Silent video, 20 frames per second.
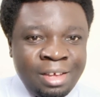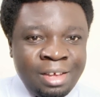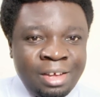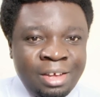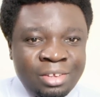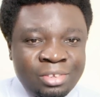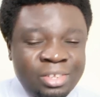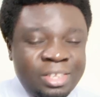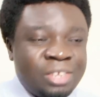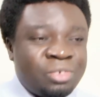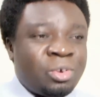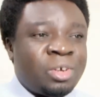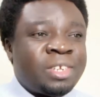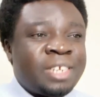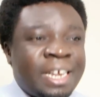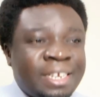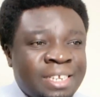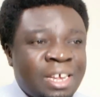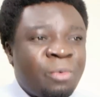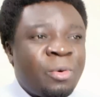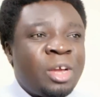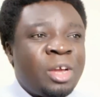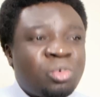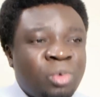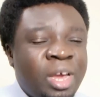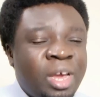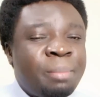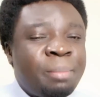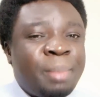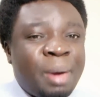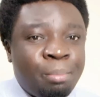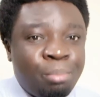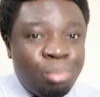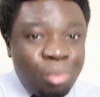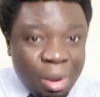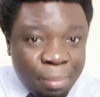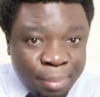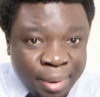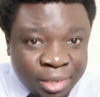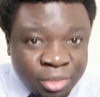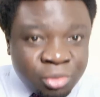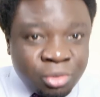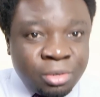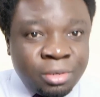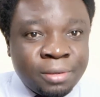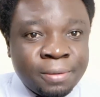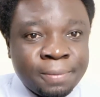So this was just a way to help a poor person.